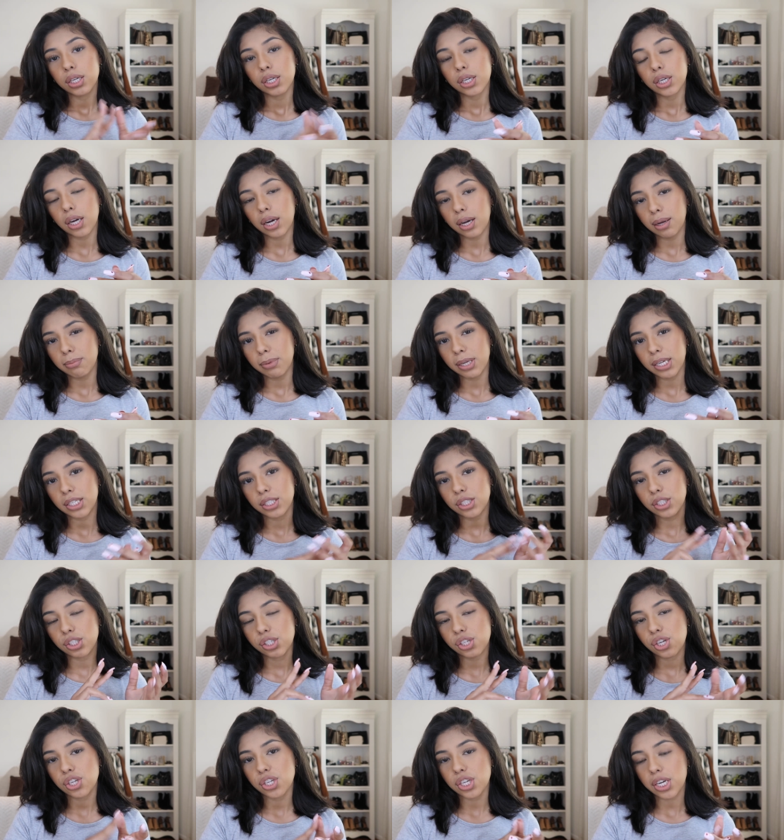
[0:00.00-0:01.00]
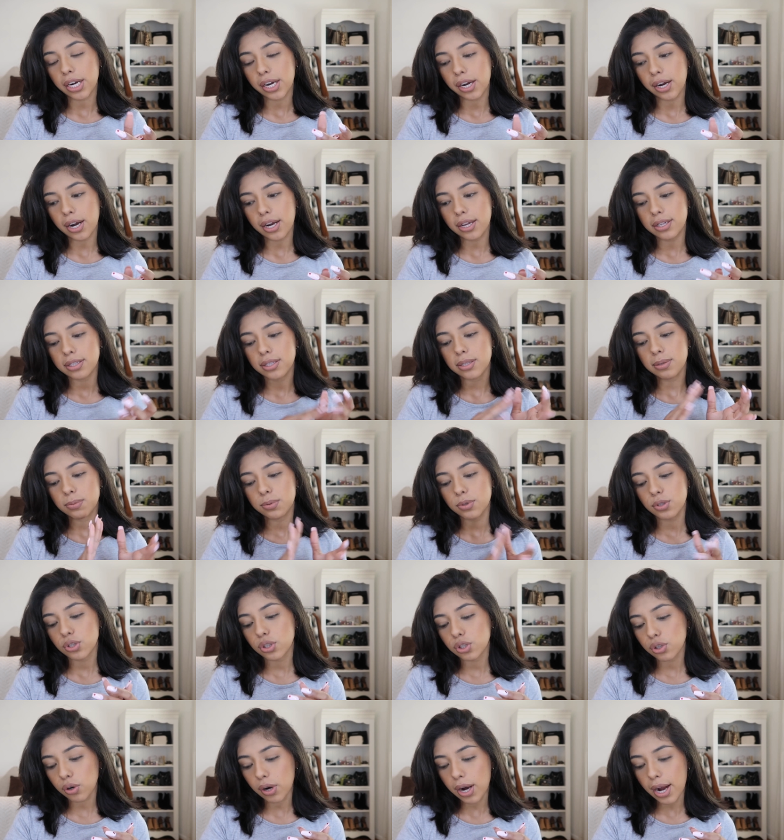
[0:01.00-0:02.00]
comment, share, and
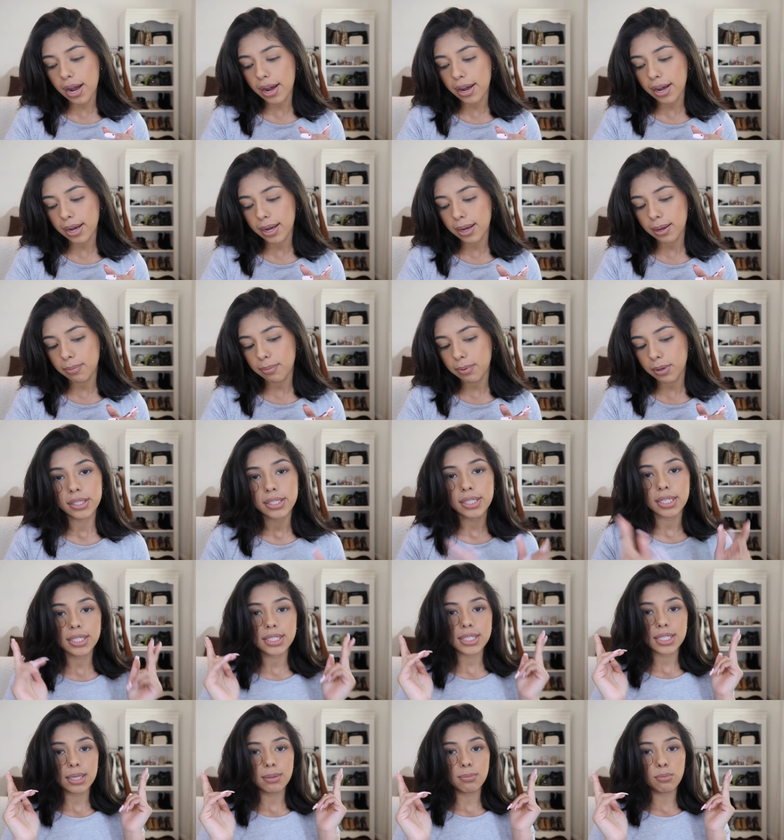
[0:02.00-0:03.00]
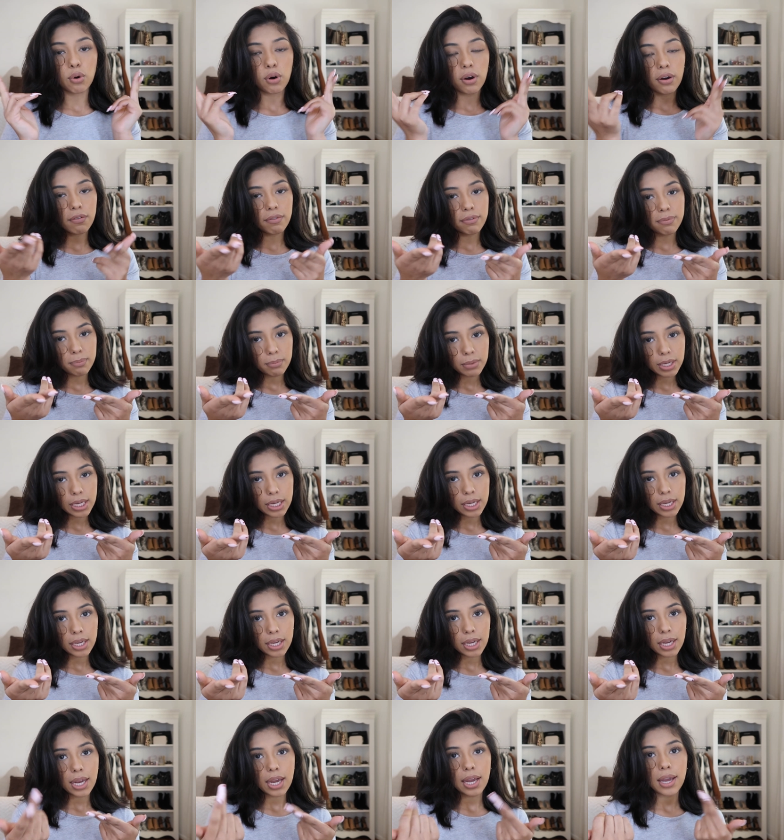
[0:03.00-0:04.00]
subscribe to see more of
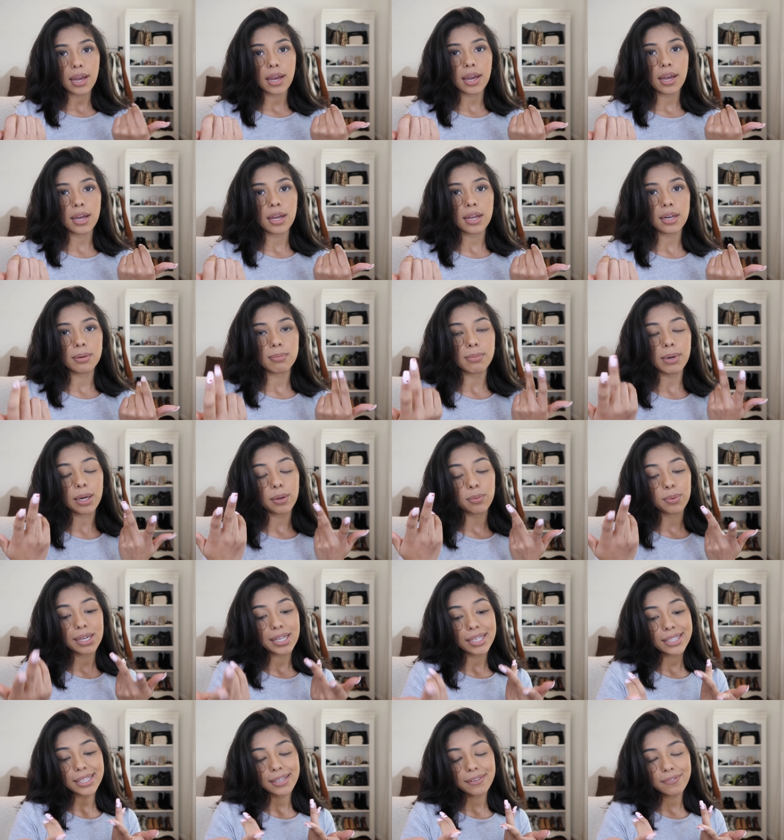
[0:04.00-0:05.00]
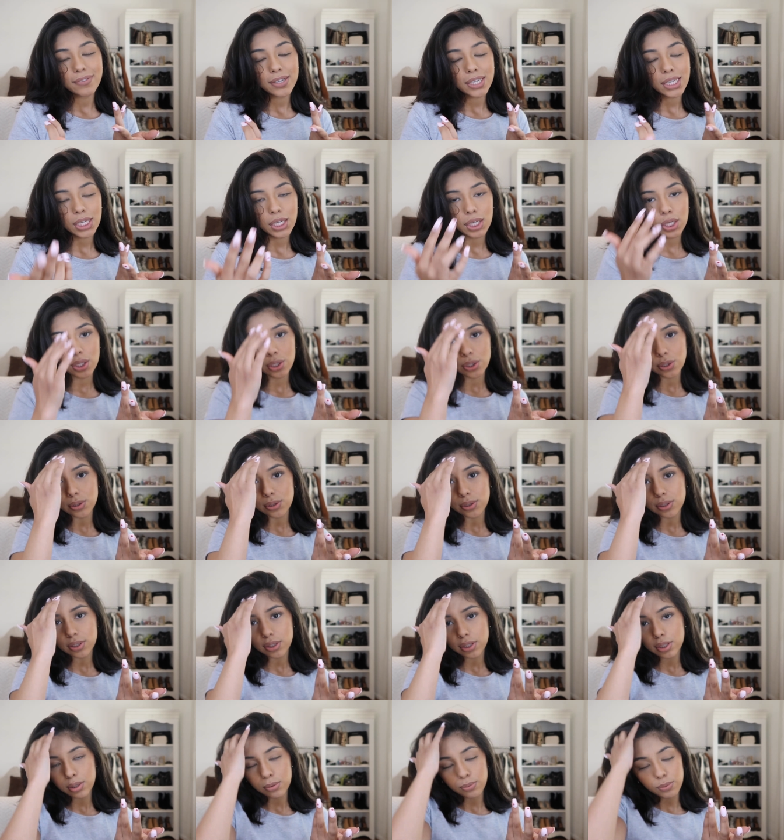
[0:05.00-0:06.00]
me and my weekly
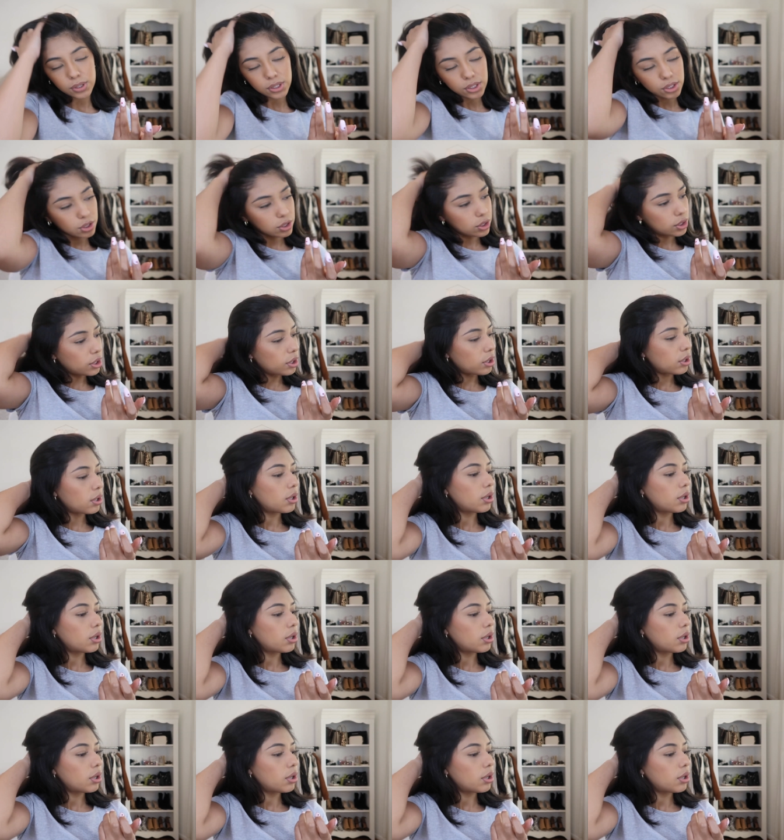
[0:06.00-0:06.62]
videos, which